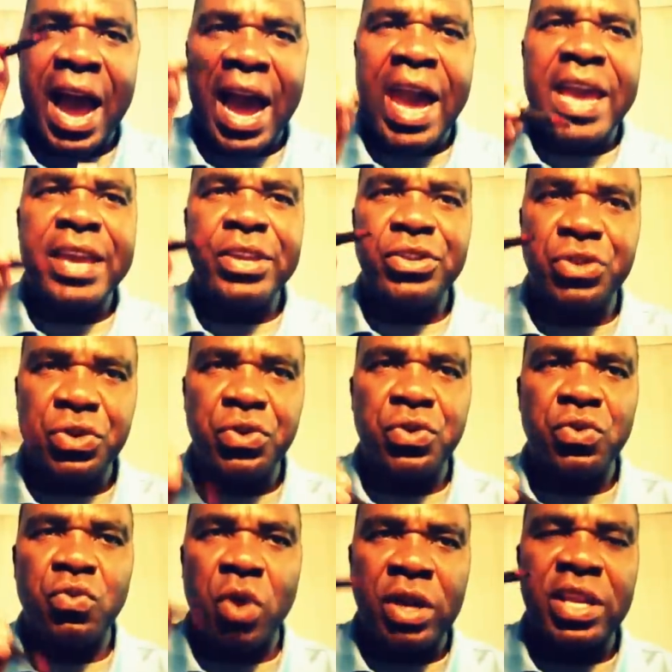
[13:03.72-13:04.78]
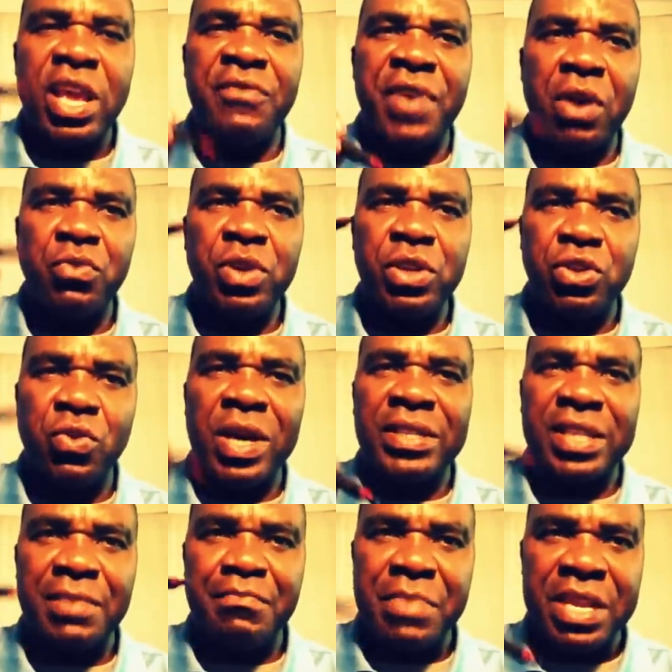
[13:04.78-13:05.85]
I do, whatever we do
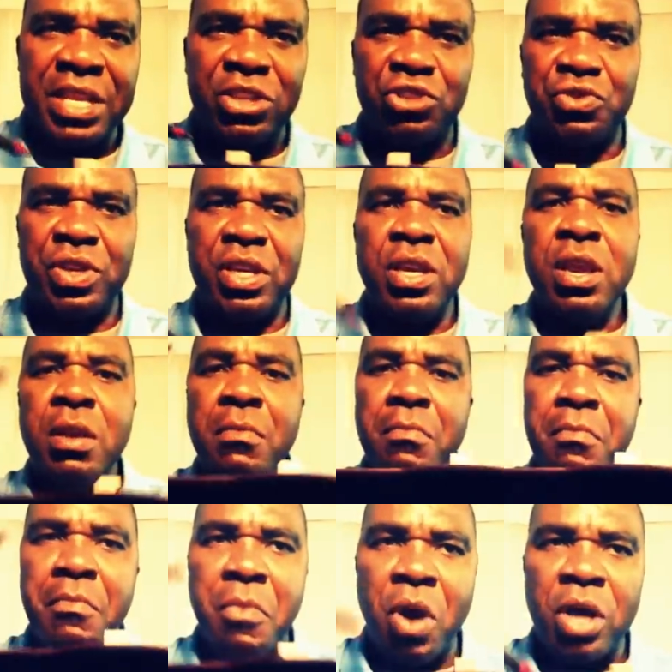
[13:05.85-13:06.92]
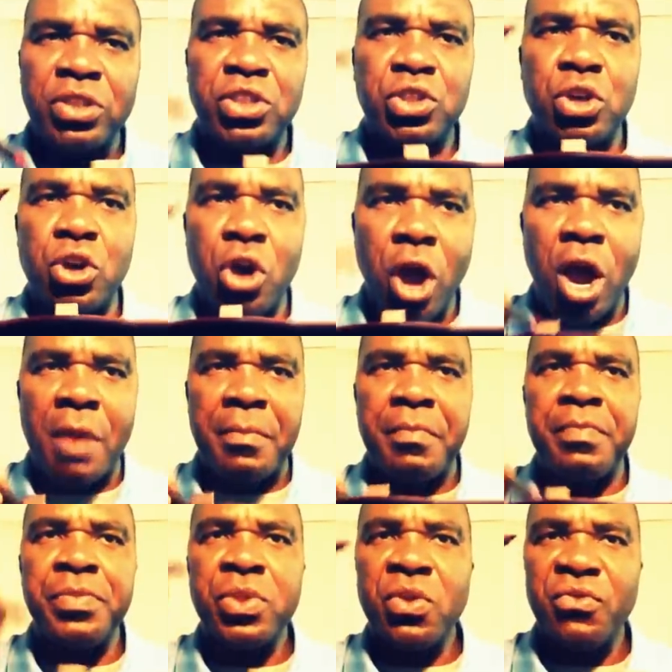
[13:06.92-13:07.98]
as a ministry, must
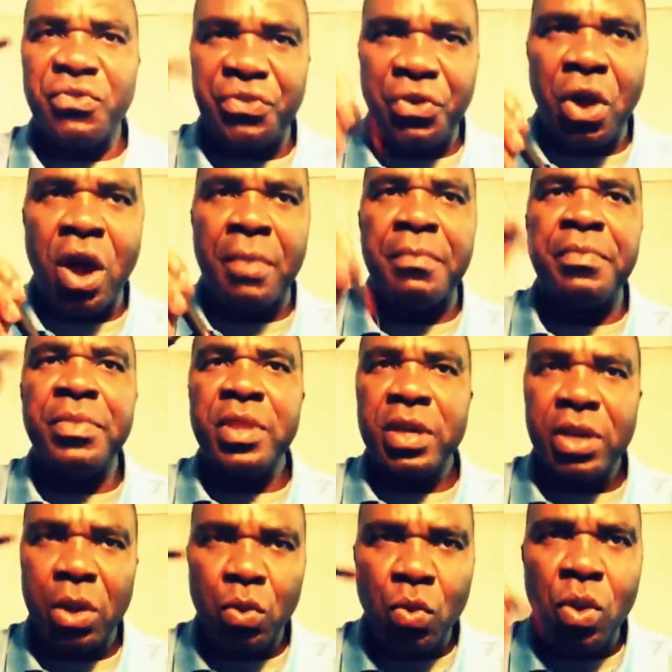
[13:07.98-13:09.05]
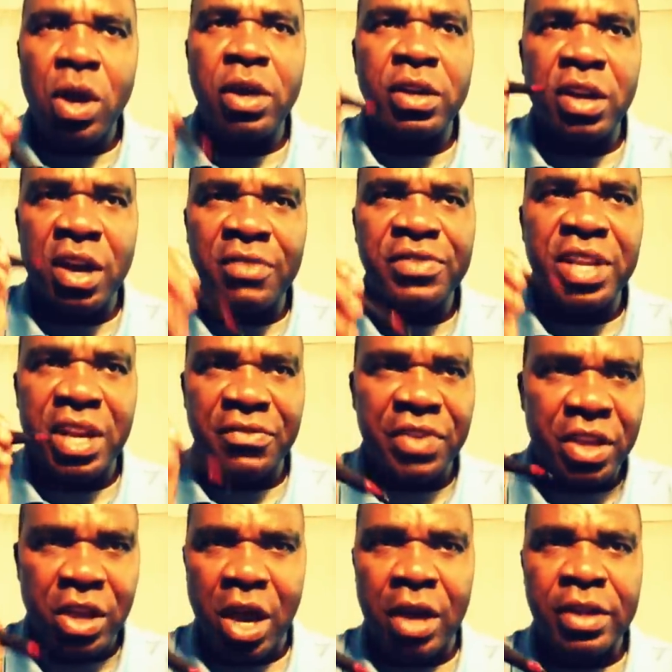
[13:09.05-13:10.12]
come from the Word of the
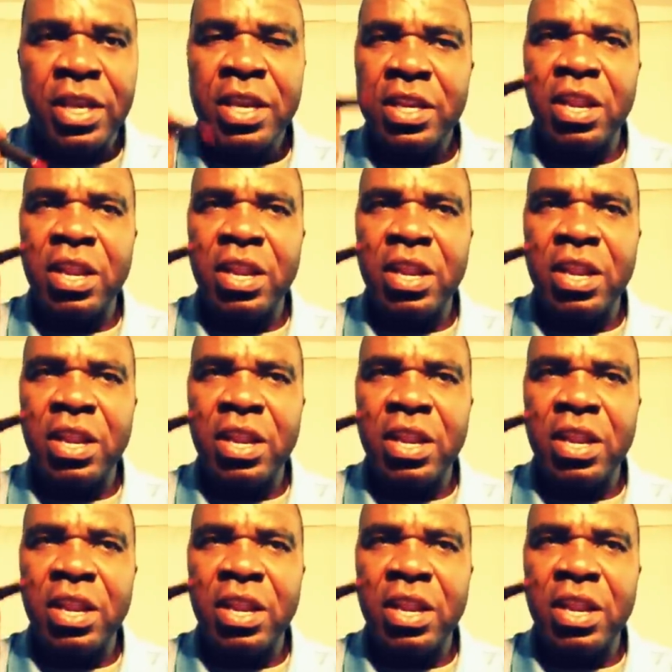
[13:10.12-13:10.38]
living God.